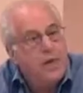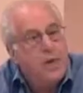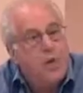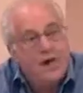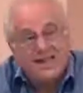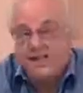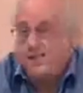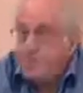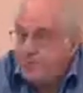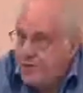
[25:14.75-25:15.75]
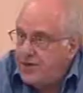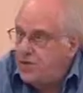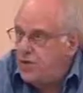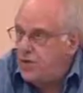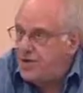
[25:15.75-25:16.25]
What the Supreme
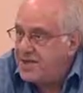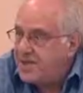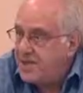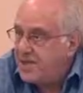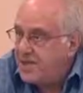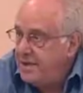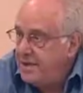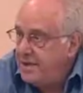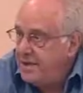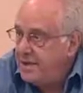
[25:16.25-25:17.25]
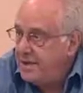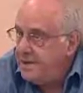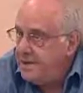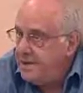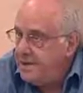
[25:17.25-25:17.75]
Court did
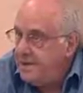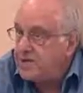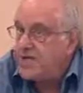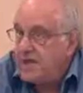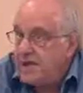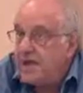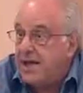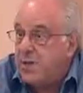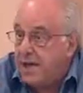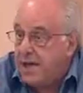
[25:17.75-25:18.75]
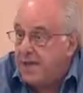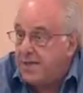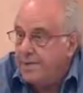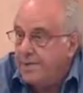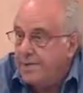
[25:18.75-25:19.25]
was to take that away.
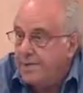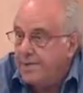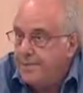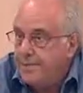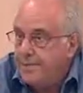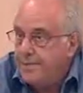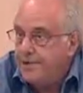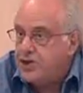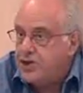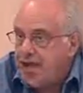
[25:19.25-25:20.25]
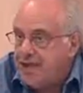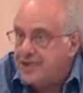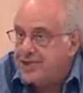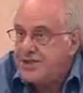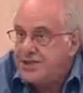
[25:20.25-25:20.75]
The
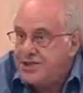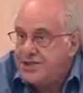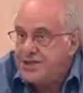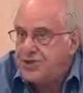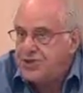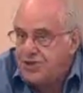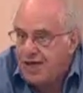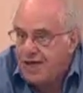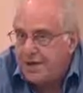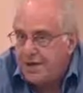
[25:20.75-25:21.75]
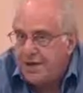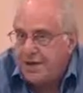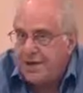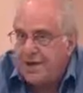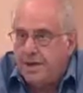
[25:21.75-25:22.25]
Janus decision said,
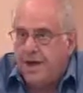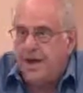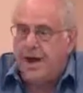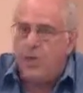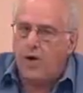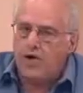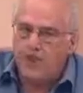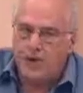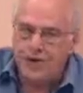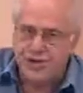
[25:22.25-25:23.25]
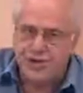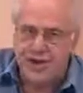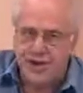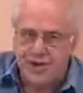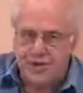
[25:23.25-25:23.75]
and I want you to
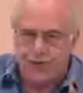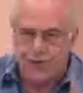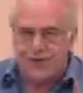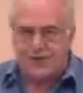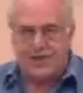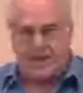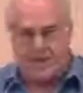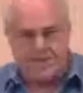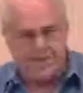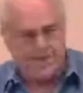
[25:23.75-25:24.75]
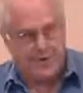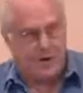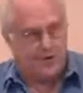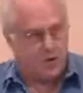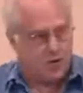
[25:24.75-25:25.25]
understand the reasoning of the